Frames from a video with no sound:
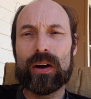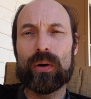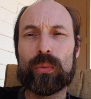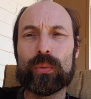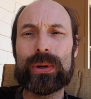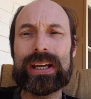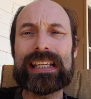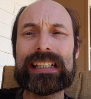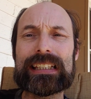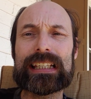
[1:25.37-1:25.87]

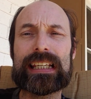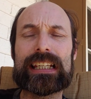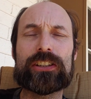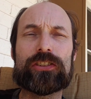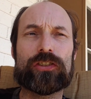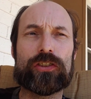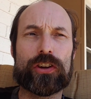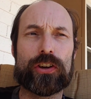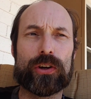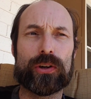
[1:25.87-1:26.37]
We
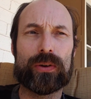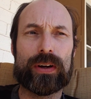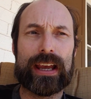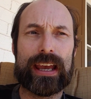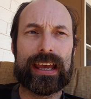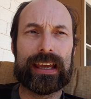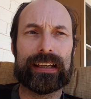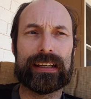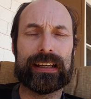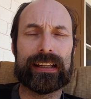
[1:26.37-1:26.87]
teach you,
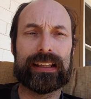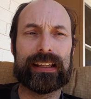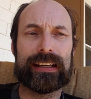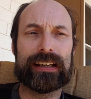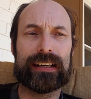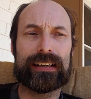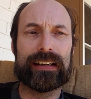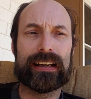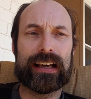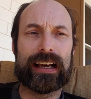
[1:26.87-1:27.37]
and
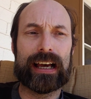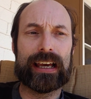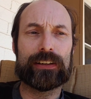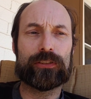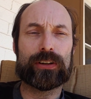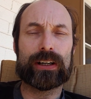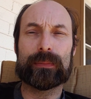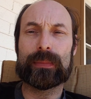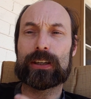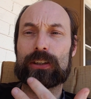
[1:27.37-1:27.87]
then I
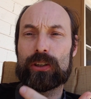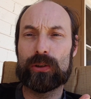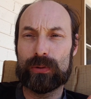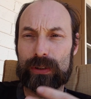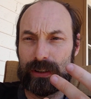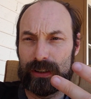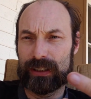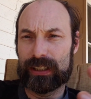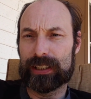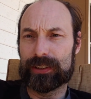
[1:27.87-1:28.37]
try to make you
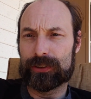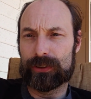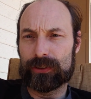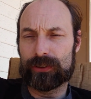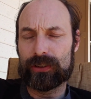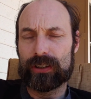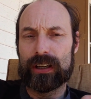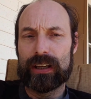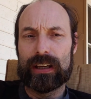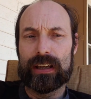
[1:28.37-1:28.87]
into
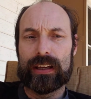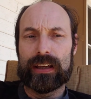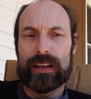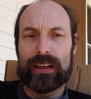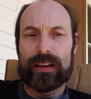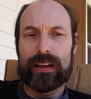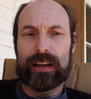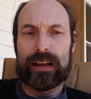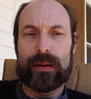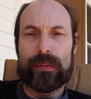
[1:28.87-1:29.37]
teachers
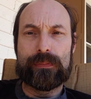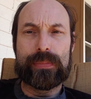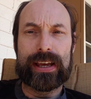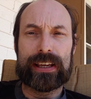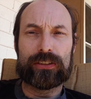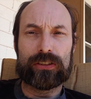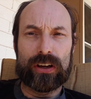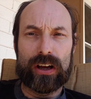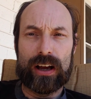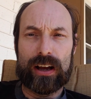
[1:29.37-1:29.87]

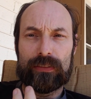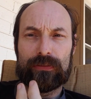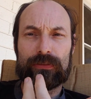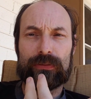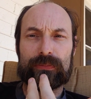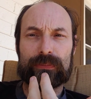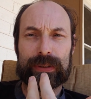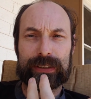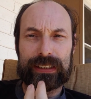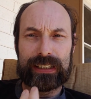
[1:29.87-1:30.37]
based off
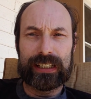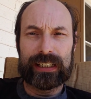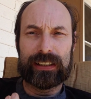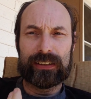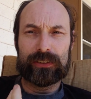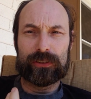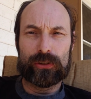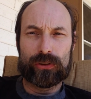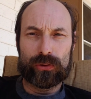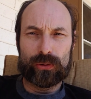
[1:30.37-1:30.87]

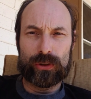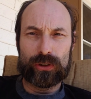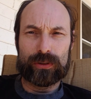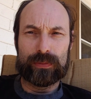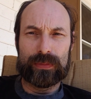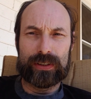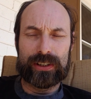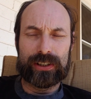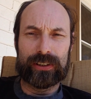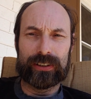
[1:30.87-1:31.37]
particular source
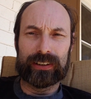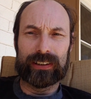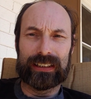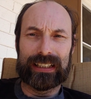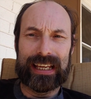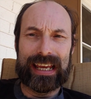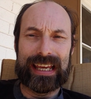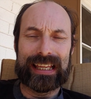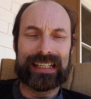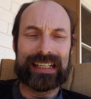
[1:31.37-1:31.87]
material.
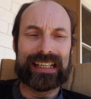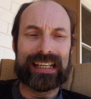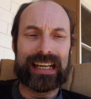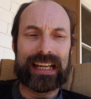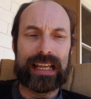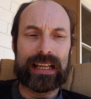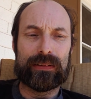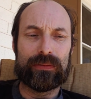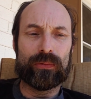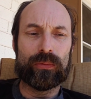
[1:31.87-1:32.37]
And
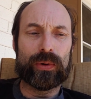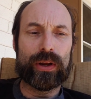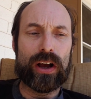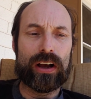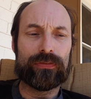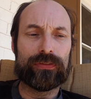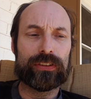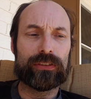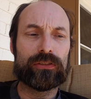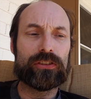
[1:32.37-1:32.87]
we
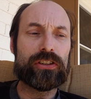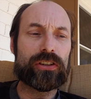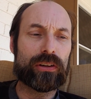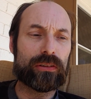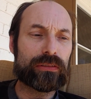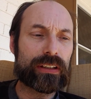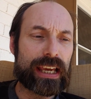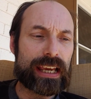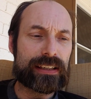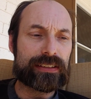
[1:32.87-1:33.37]
often,
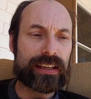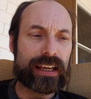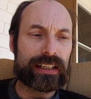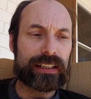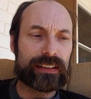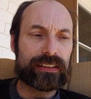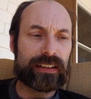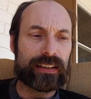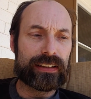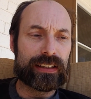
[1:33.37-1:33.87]
gaze at
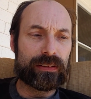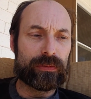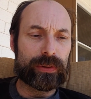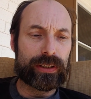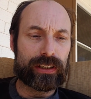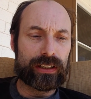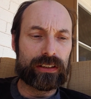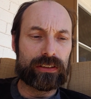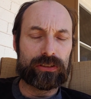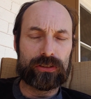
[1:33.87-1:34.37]
it, and then
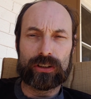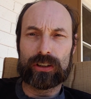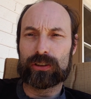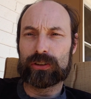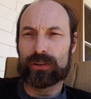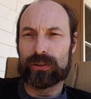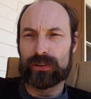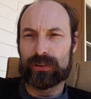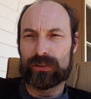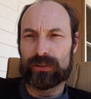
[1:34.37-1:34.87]
we start
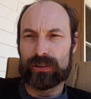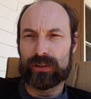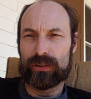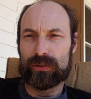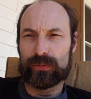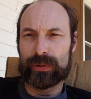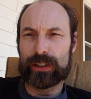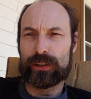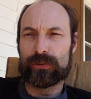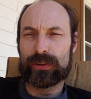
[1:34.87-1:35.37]

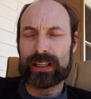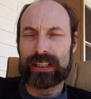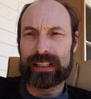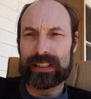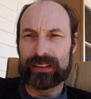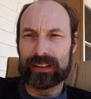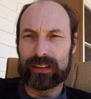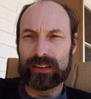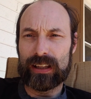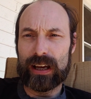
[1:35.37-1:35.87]
to recreate it
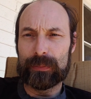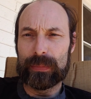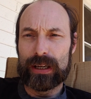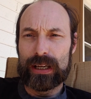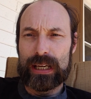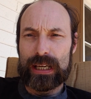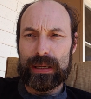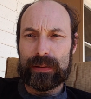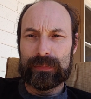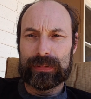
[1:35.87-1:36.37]
in the club.
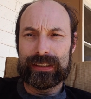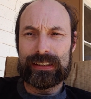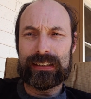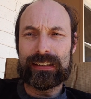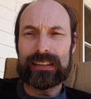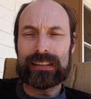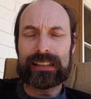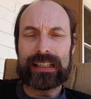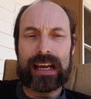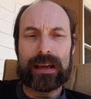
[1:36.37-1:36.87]
But this
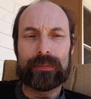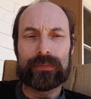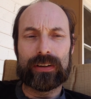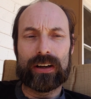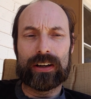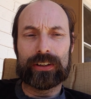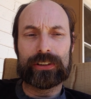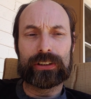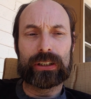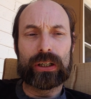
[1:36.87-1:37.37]
is the time
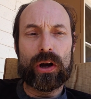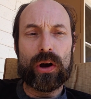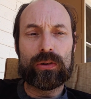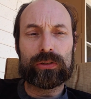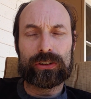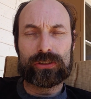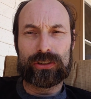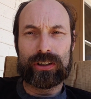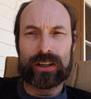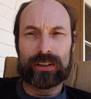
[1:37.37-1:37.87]
on your
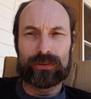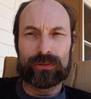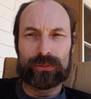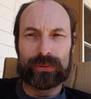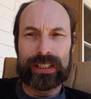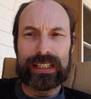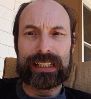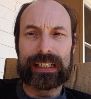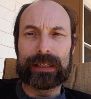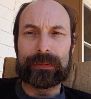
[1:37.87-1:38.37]
own to start
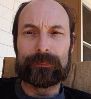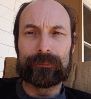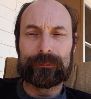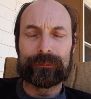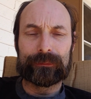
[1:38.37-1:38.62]
reading.